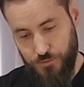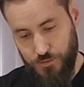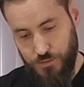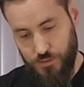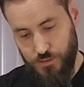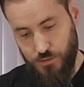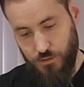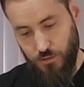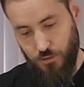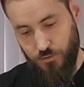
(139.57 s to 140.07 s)

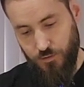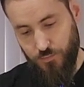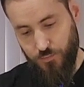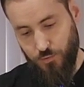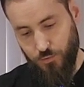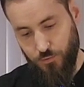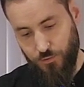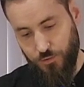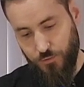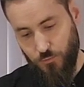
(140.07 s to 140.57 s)
slowly
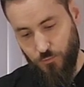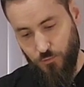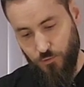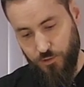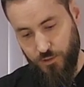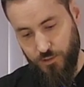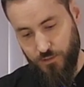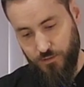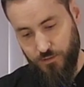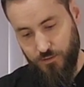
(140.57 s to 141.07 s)
pour in
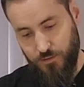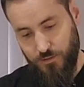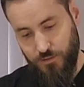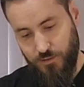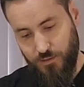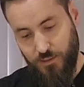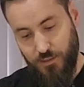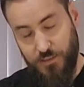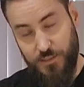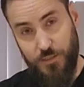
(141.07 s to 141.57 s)
water
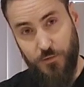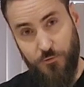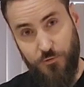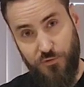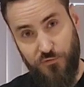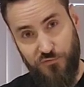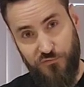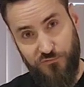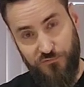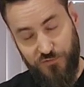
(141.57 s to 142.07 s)
until
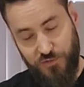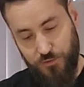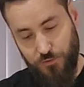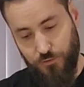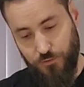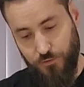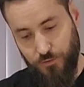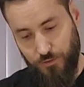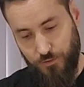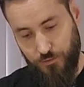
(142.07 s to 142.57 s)
you
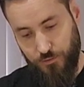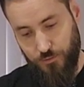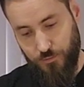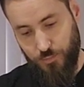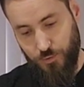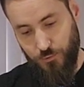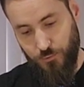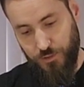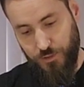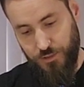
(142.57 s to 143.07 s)
fill the
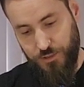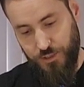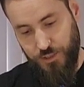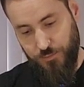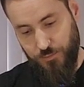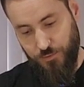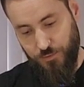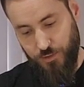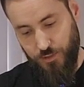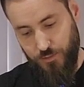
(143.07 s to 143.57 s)
brewing
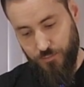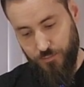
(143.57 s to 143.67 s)
chamber